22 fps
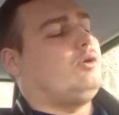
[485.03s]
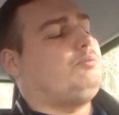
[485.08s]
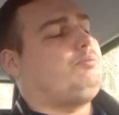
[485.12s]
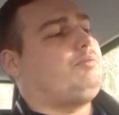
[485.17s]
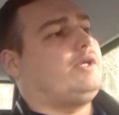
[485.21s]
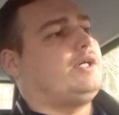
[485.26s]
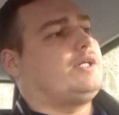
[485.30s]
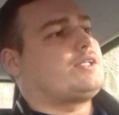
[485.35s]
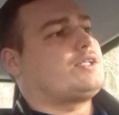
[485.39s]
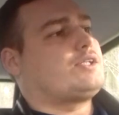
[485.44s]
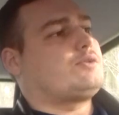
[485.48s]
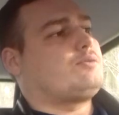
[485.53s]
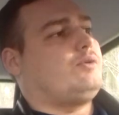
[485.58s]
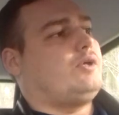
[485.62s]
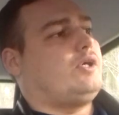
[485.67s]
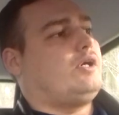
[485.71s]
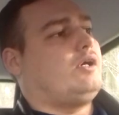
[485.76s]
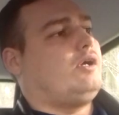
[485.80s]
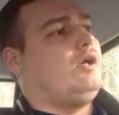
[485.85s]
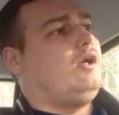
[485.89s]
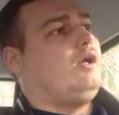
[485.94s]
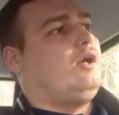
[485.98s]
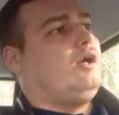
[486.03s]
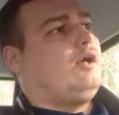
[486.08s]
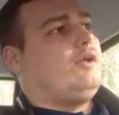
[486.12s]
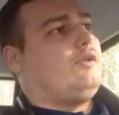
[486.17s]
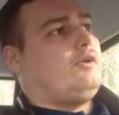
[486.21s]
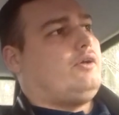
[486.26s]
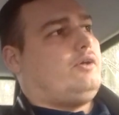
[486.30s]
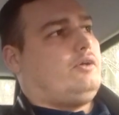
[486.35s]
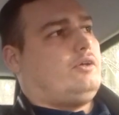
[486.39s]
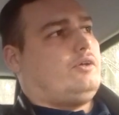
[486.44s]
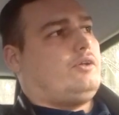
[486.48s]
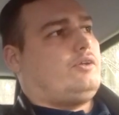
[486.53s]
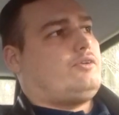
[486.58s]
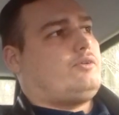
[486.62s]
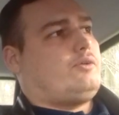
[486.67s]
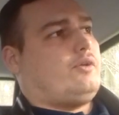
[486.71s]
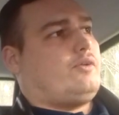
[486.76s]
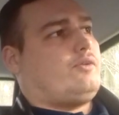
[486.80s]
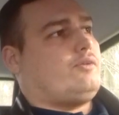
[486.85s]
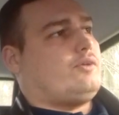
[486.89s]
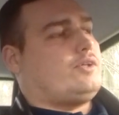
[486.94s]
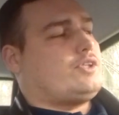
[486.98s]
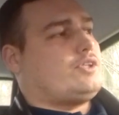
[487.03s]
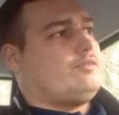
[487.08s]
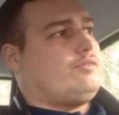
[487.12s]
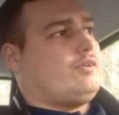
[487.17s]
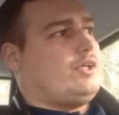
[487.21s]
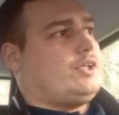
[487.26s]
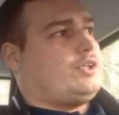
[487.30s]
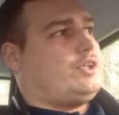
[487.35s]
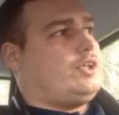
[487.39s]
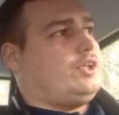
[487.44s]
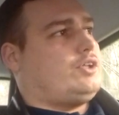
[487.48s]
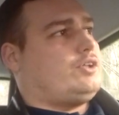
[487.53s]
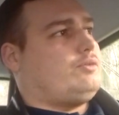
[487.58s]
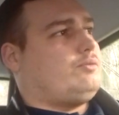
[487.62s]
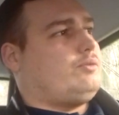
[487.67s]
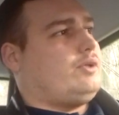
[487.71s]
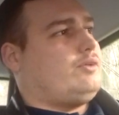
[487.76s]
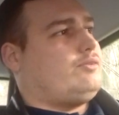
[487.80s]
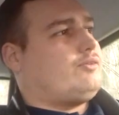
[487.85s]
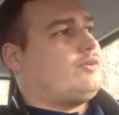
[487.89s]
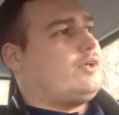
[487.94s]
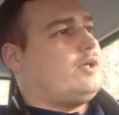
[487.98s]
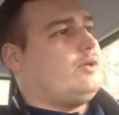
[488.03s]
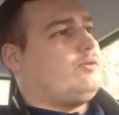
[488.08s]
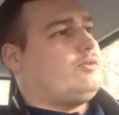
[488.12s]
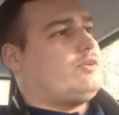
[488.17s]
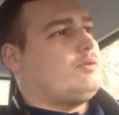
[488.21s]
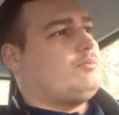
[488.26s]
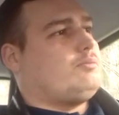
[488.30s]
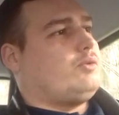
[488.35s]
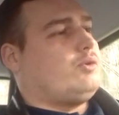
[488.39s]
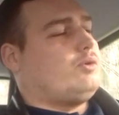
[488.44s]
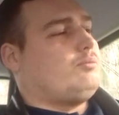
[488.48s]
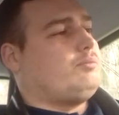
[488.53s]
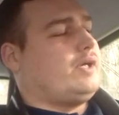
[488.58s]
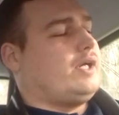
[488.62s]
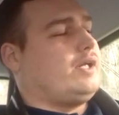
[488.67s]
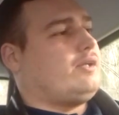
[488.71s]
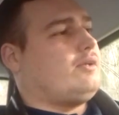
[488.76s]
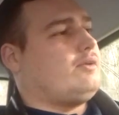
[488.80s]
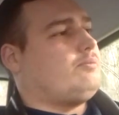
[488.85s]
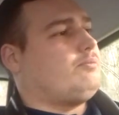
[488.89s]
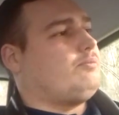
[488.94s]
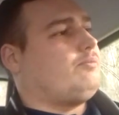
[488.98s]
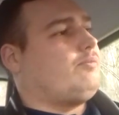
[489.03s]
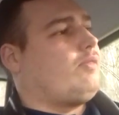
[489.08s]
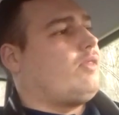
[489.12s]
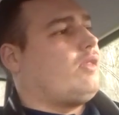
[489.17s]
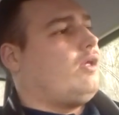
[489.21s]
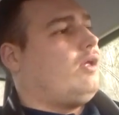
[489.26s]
places where they're not a threat to our civilization. We've killed them or made them,